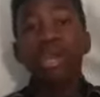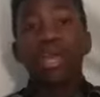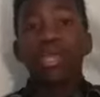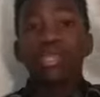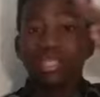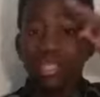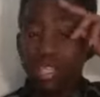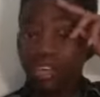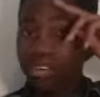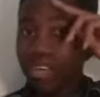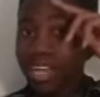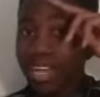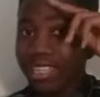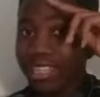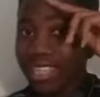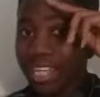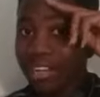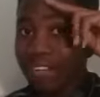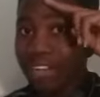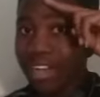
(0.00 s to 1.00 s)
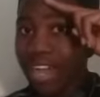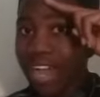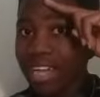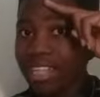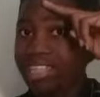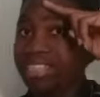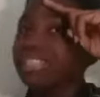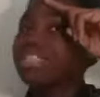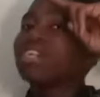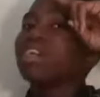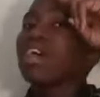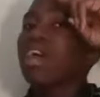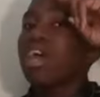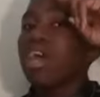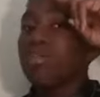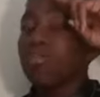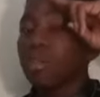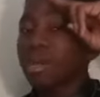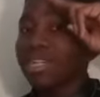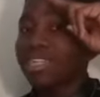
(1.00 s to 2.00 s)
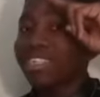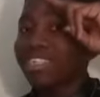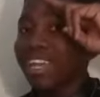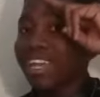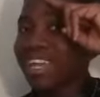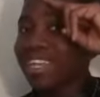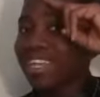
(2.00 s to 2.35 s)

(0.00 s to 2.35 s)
until next time guys and bruh j